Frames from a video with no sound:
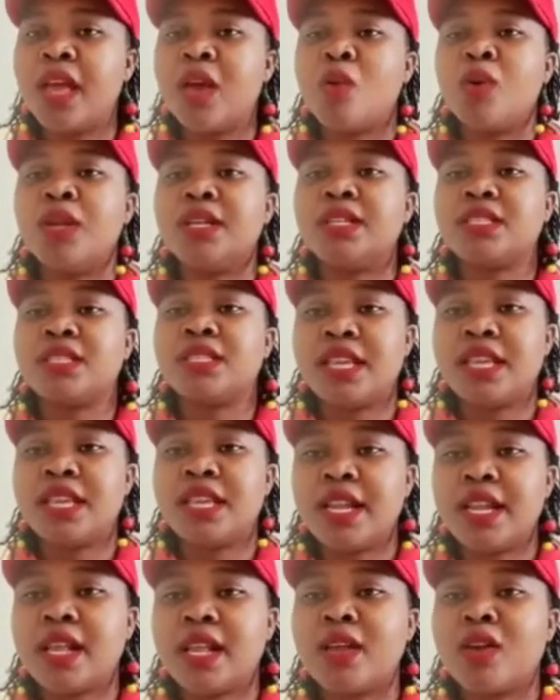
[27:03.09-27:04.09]
we
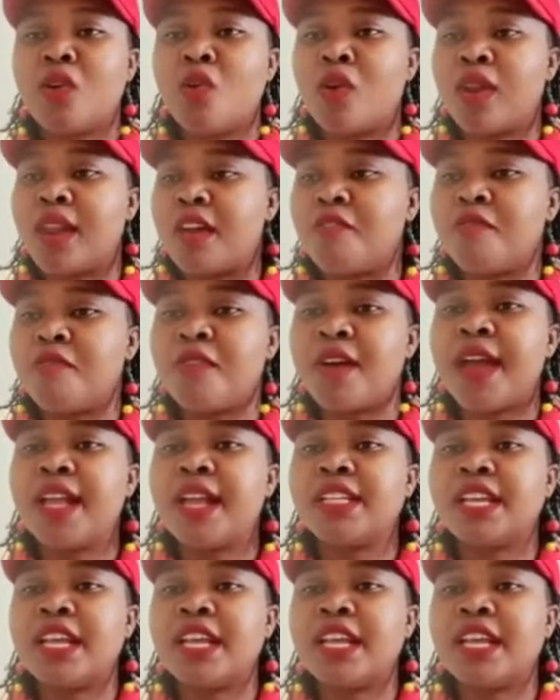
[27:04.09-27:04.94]
still gonna fight